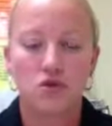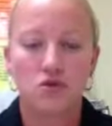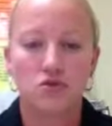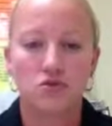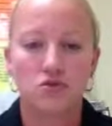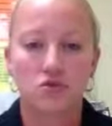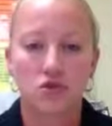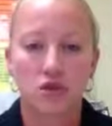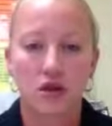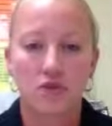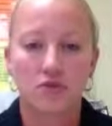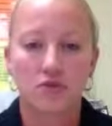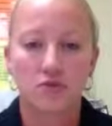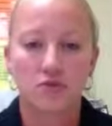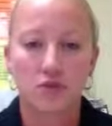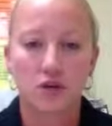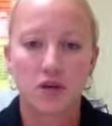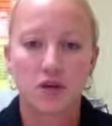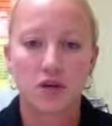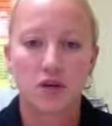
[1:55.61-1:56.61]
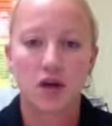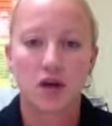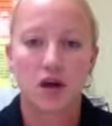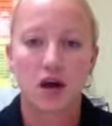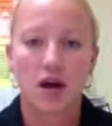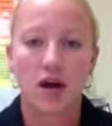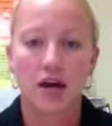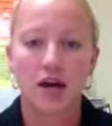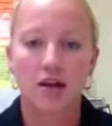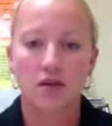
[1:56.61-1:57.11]
to strive to be
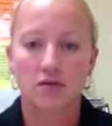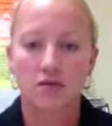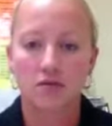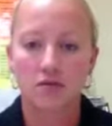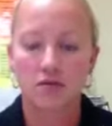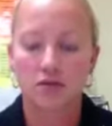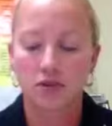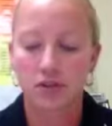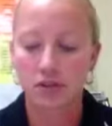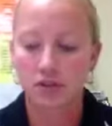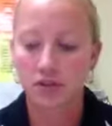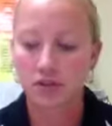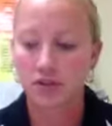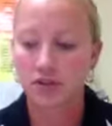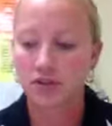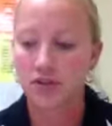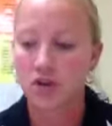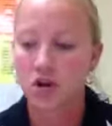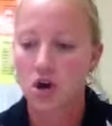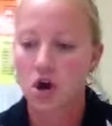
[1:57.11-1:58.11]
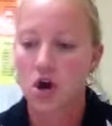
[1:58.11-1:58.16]
higher learners